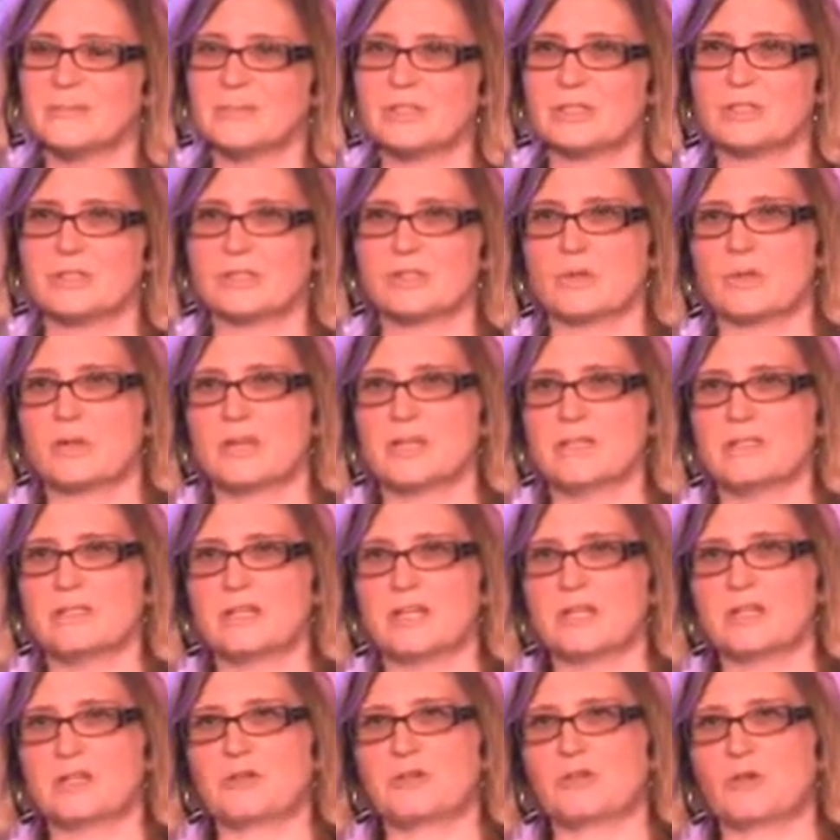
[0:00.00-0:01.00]
So
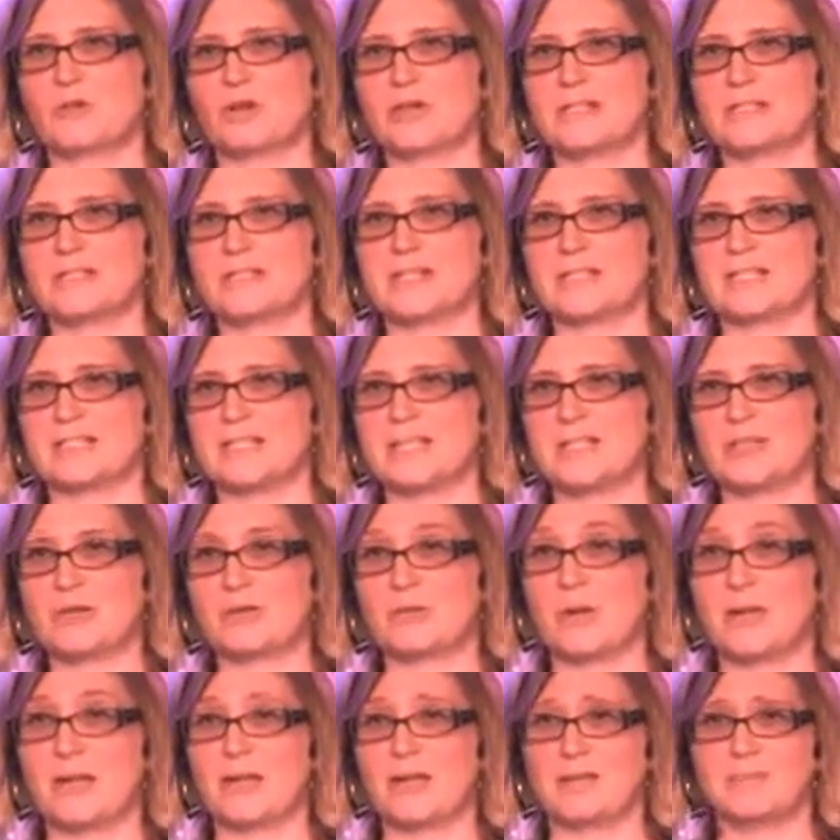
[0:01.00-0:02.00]
26, 46, either
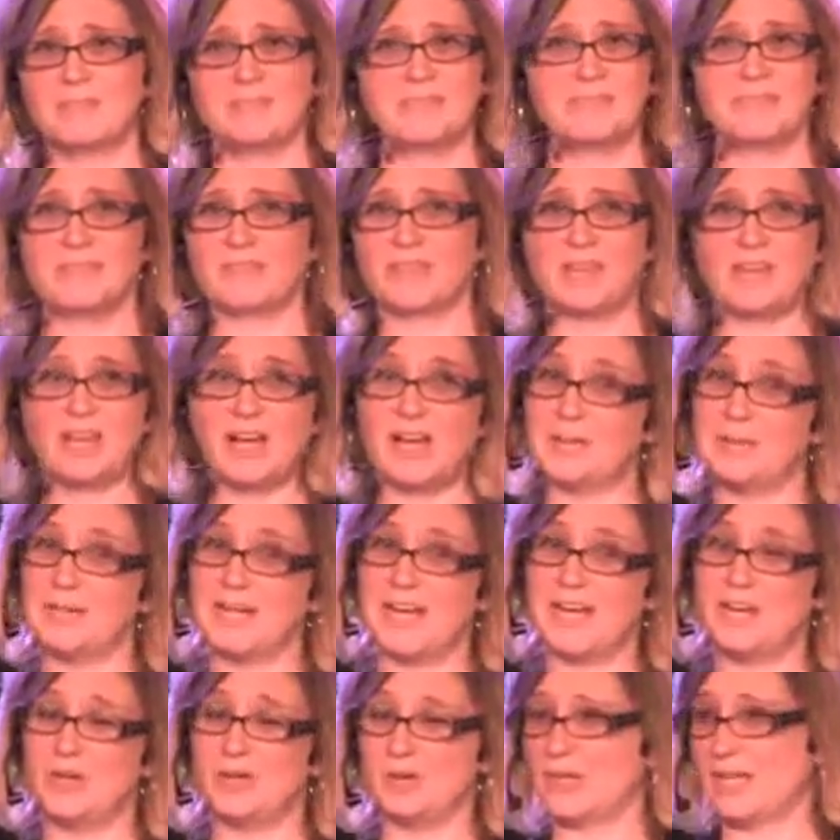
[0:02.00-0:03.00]
way. I mean,
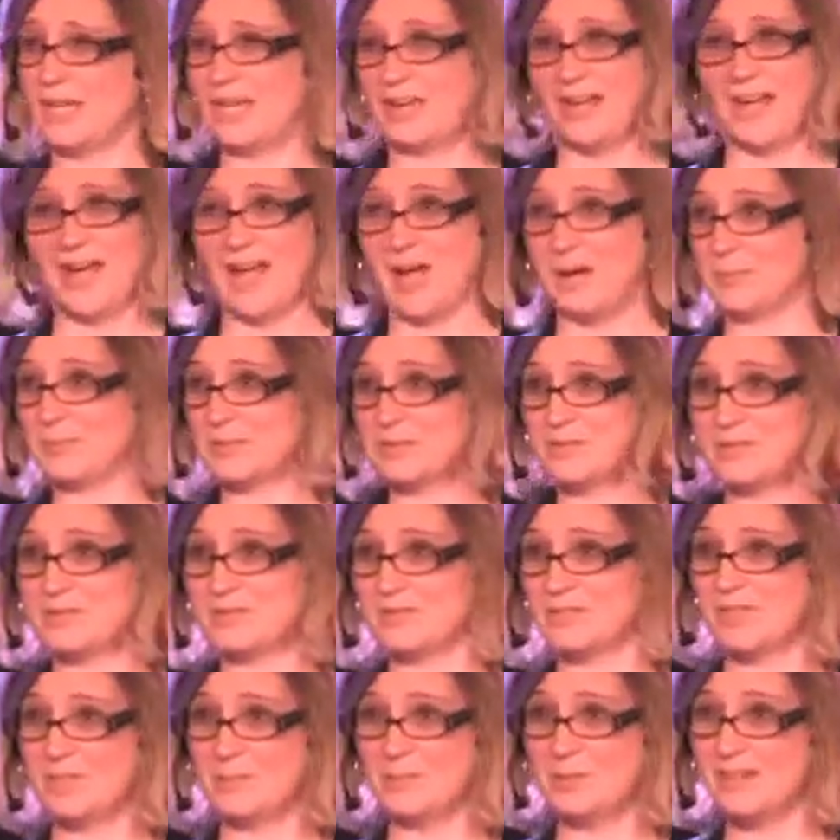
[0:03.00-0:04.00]
I don't get hops.
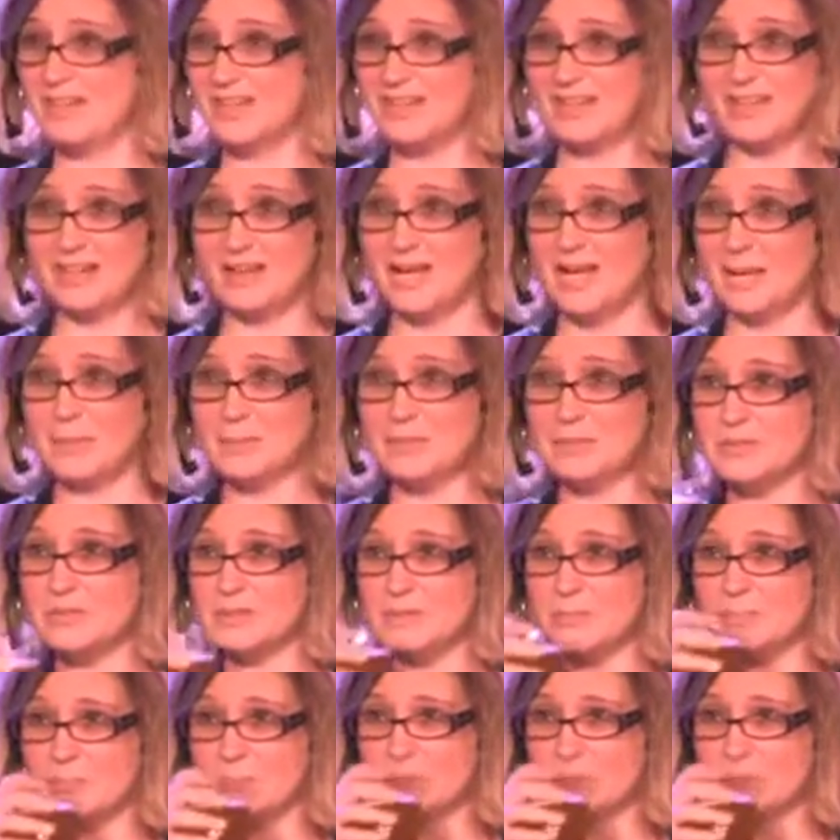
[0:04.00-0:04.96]
Does anybody get hops?